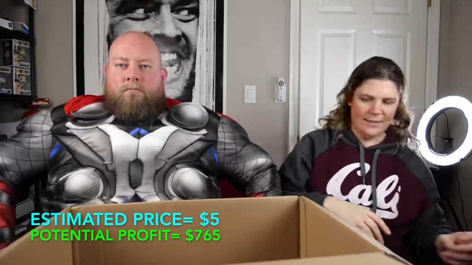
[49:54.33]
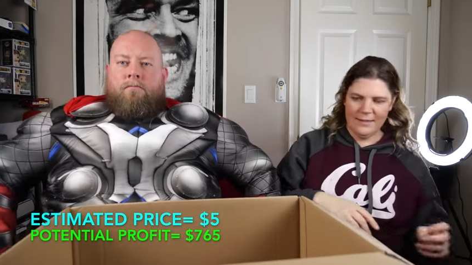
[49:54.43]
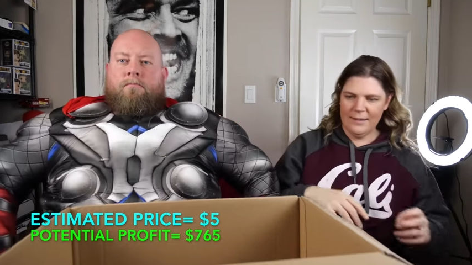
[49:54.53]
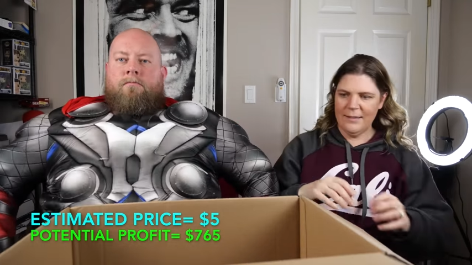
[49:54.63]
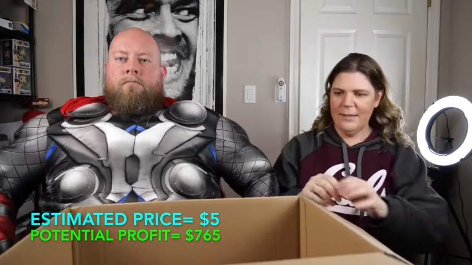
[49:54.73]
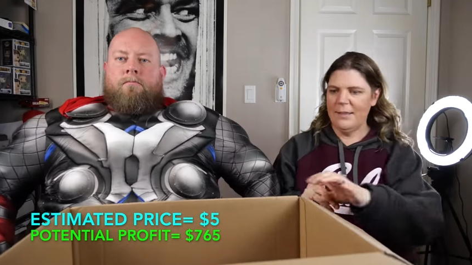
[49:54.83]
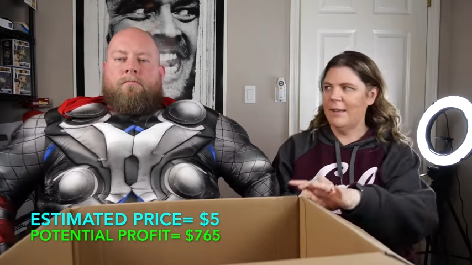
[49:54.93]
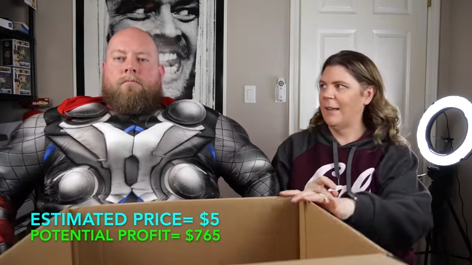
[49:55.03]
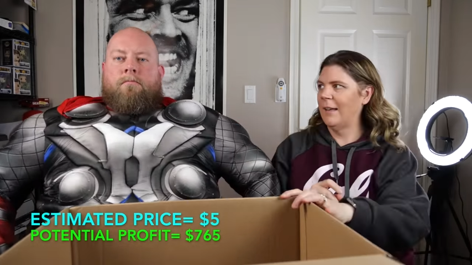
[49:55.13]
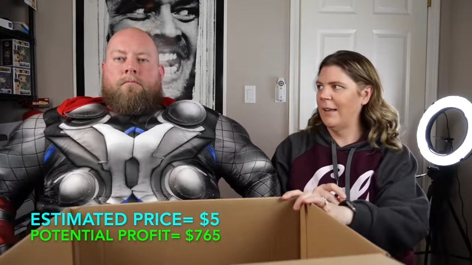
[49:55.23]

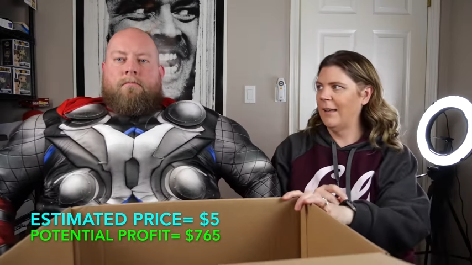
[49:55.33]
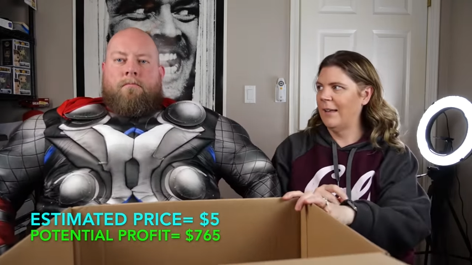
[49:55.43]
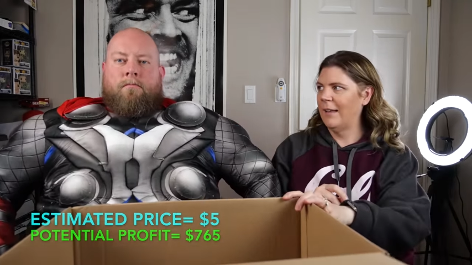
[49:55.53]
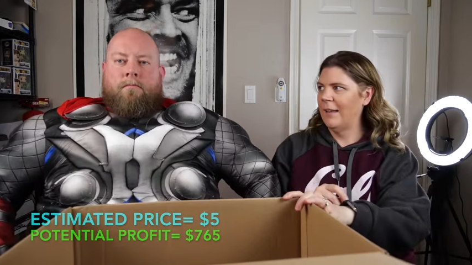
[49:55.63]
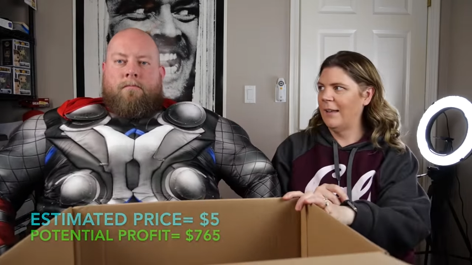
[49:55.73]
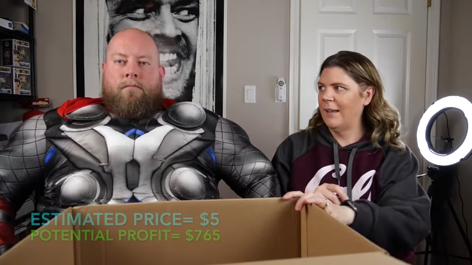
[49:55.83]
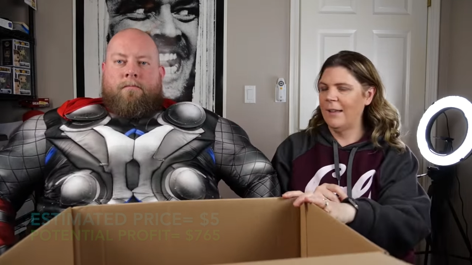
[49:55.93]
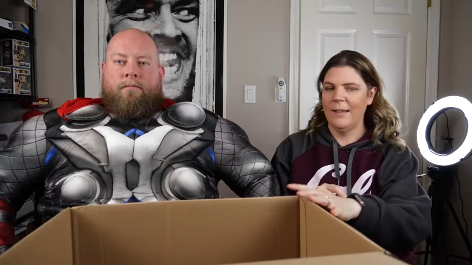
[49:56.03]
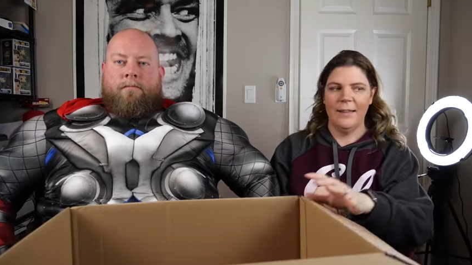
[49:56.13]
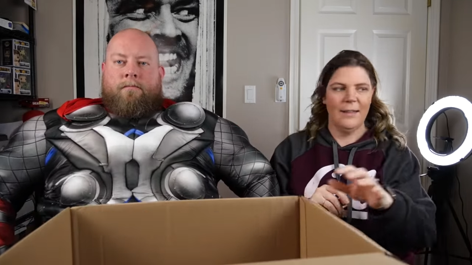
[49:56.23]

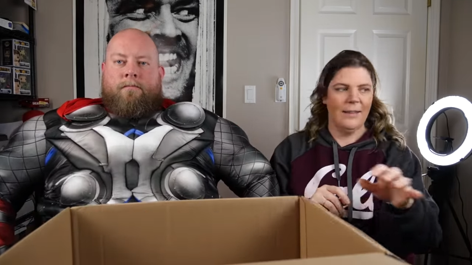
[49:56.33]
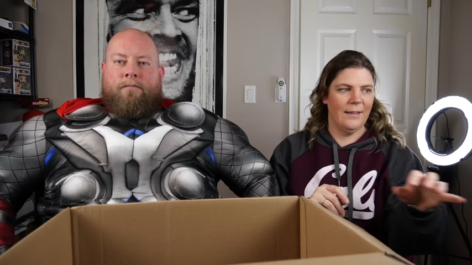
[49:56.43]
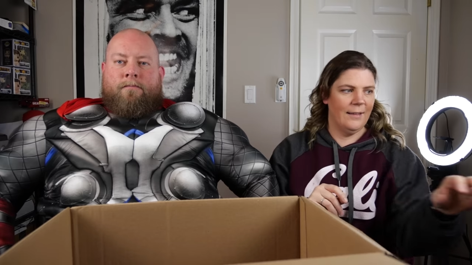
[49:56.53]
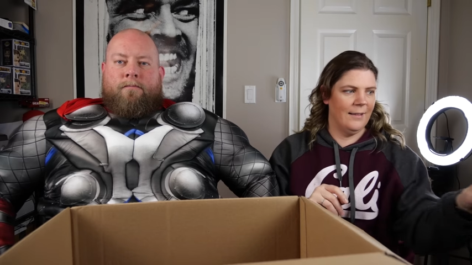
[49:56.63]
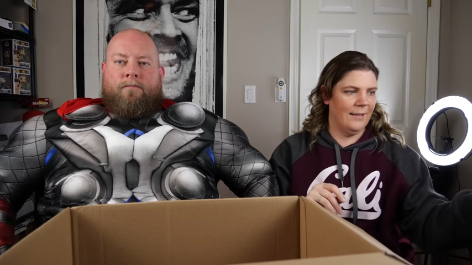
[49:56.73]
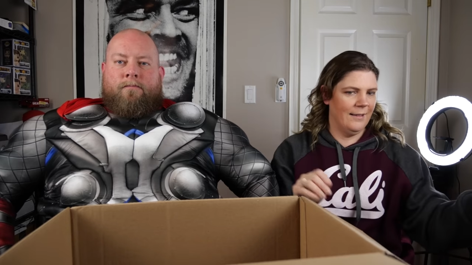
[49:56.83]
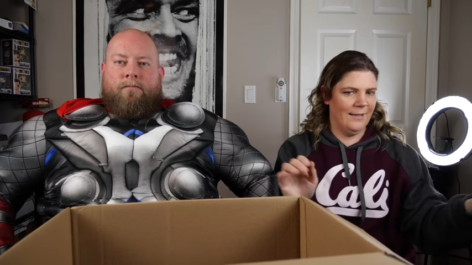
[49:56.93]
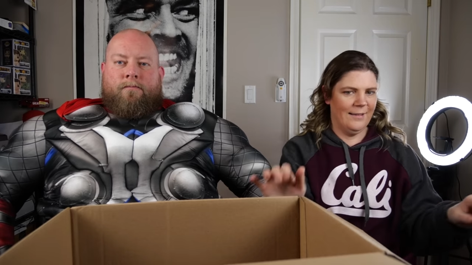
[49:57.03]
Nobody speaks.